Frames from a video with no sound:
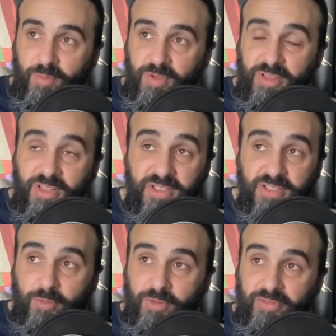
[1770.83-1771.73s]
I mean, this
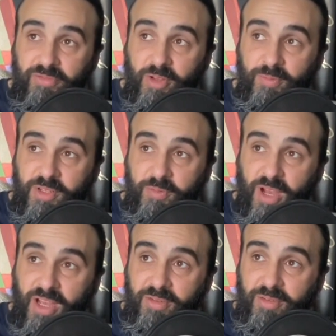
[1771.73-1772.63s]
is not what the film did,
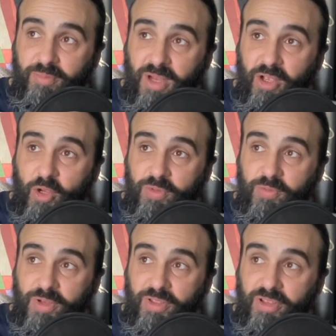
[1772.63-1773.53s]
but I my hopes
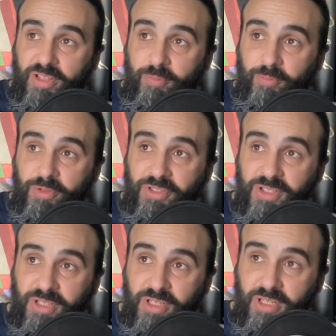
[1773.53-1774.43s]
were that it would
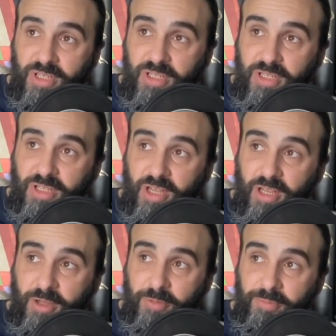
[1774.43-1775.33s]

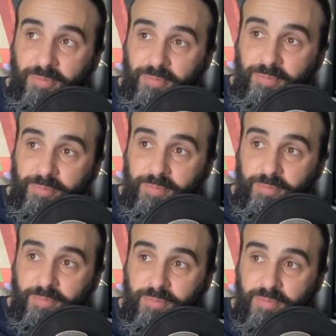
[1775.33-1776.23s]
um,
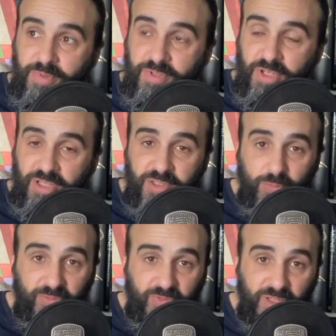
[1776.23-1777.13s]
start to
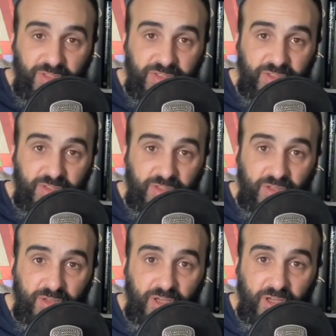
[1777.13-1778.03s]
reveal
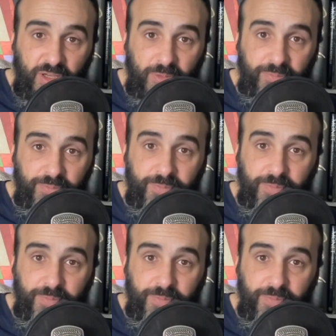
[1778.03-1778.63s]
certain um,